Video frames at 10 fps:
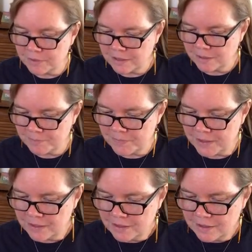but
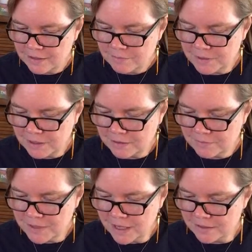
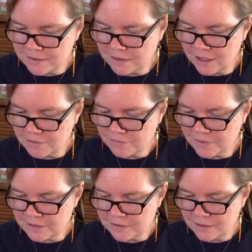yeah, it's a lot of
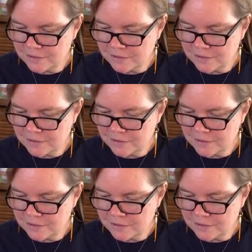fun.